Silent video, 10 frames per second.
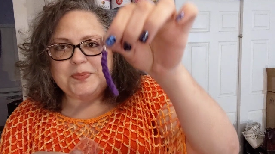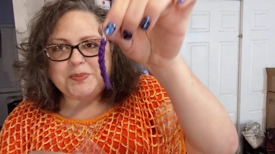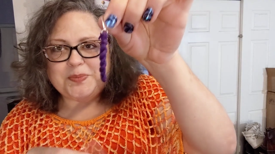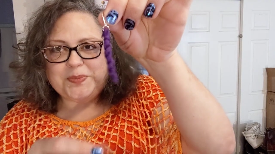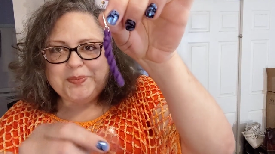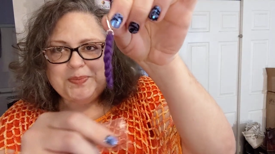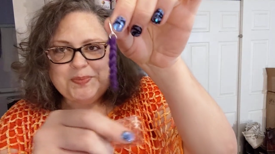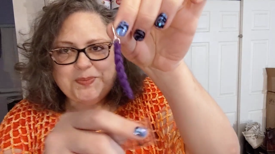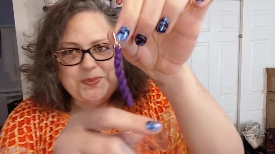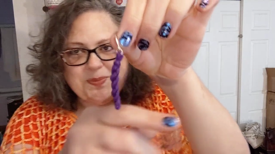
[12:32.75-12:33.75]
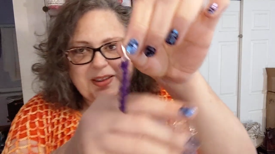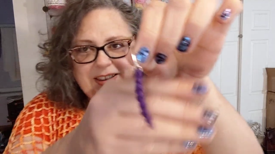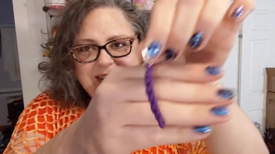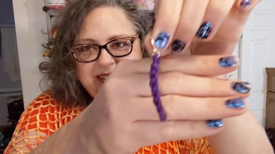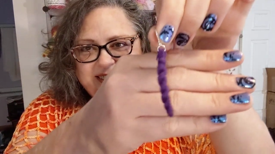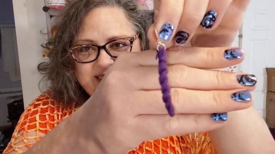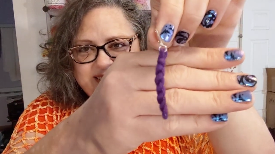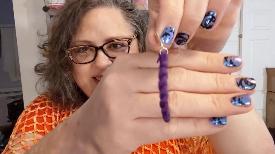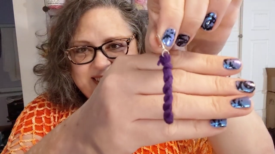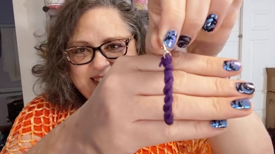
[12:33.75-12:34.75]

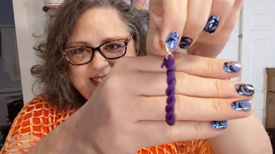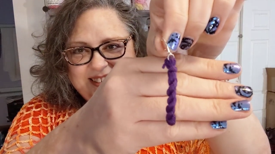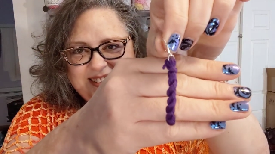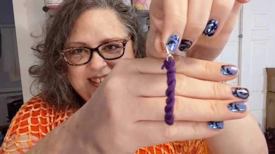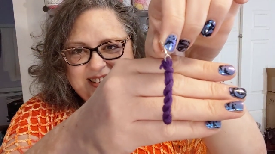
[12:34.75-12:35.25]
(no one is talking)